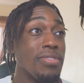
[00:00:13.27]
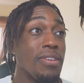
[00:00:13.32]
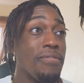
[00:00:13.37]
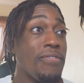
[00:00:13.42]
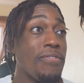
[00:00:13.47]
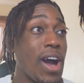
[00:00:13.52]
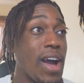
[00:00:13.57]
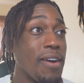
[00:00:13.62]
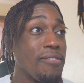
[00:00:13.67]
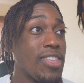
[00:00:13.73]
the
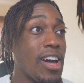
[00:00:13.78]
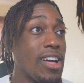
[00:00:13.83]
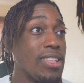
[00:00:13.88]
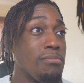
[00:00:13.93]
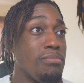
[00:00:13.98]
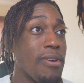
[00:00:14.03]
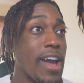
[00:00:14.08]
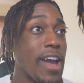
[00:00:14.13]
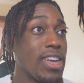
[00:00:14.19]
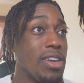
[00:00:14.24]

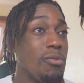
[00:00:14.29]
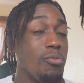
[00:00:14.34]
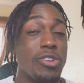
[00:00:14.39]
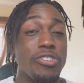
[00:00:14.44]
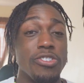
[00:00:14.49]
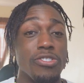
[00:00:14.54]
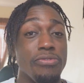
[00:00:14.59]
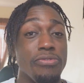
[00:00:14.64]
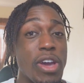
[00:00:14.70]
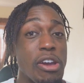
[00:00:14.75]
$5 bracket,
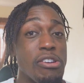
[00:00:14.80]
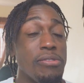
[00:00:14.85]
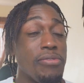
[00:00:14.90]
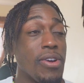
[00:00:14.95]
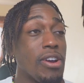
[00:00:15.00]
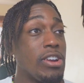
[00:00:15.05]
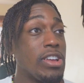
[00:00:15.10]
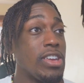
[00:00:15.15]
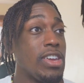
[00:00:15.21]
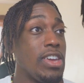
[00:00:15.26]
which is very,
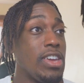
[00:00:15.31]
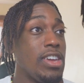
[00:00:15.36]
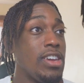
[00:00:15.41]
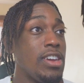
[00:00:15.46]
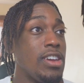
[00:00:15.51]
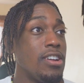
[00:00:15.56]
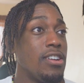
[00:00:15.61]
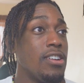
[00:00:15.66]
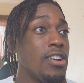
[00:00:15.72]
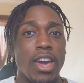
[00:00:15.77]
very key
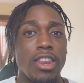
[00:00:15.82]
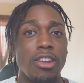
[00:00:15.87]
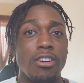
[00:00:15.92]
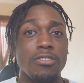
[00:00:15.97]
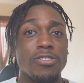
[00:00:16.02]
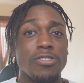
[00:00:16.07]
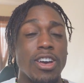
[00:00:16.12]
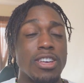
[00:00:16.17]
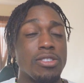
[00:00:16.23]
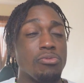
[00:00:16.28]
here. And
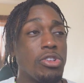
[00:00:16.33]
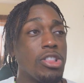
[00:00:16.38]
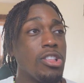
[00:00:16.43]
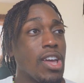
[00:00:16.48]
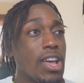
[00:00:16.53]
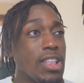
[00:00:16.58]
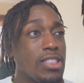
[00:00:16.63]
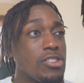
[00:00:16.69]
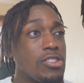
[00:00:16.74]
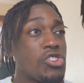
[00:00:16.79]
also, as we
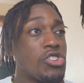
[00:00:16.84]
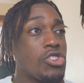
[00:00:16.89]
look at this